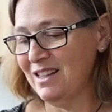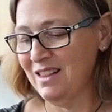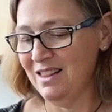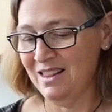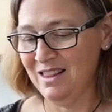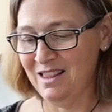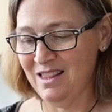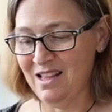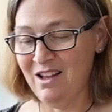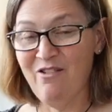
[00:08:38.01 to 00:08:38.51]

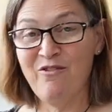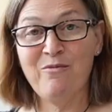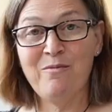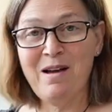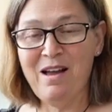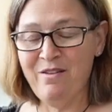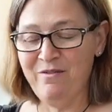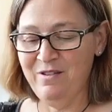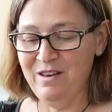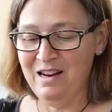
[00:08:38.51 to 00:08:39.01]
Love
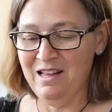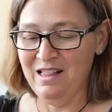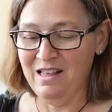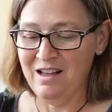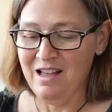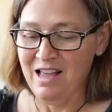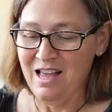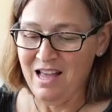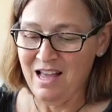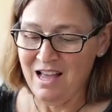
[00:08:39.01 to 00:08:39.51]
my vanilla.
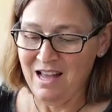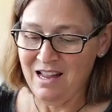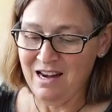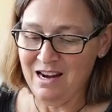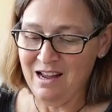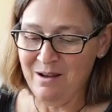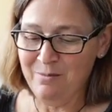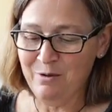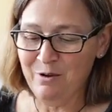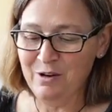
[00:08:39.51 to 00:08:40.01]
And
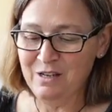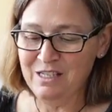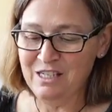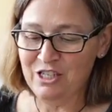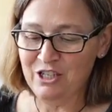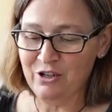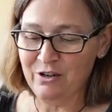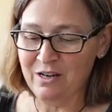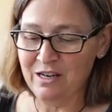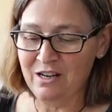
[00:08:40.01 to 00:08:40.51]
now I'm going to
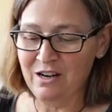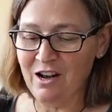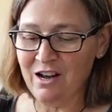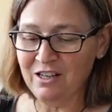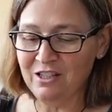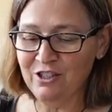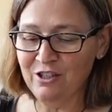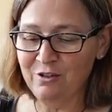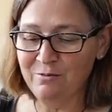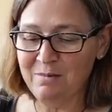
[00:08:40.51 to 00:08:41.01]
stir it,
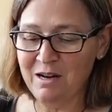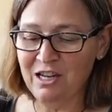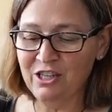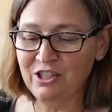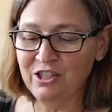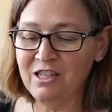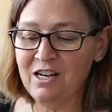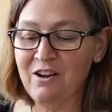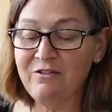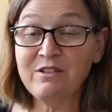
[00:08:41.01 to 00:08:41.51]
not too
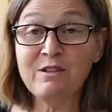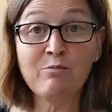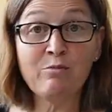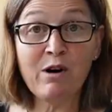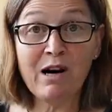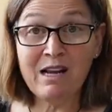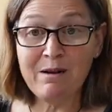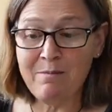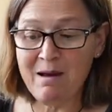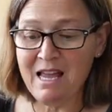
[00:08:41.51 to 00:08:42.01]
much, enough to
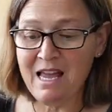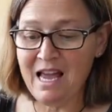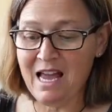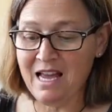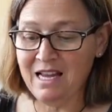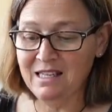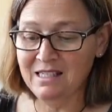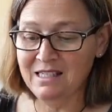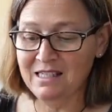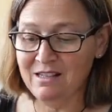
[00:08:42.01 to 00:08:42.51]
break my
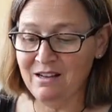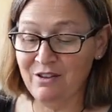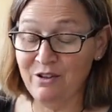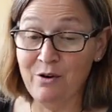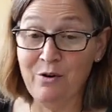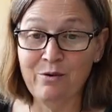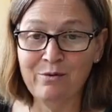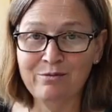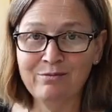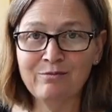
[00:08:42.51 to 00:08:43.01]
eggs,
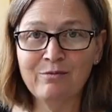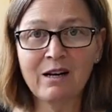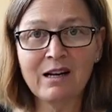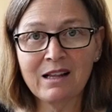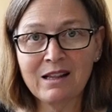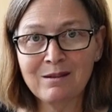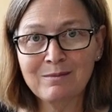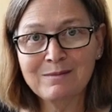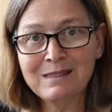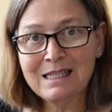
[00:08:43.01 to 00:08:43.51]
although one
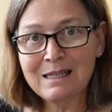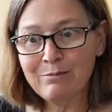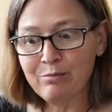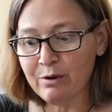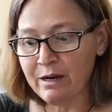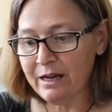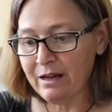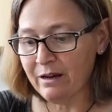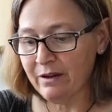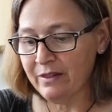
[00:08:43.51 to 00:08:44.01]
of them did
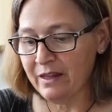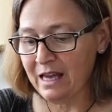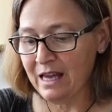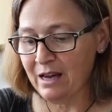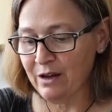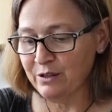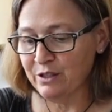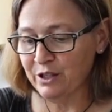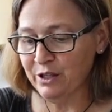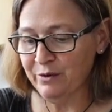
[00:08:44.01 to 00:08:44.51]
break on the
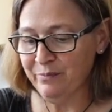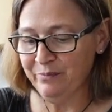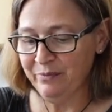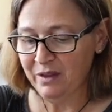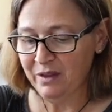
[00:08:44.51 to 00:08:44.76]
counter.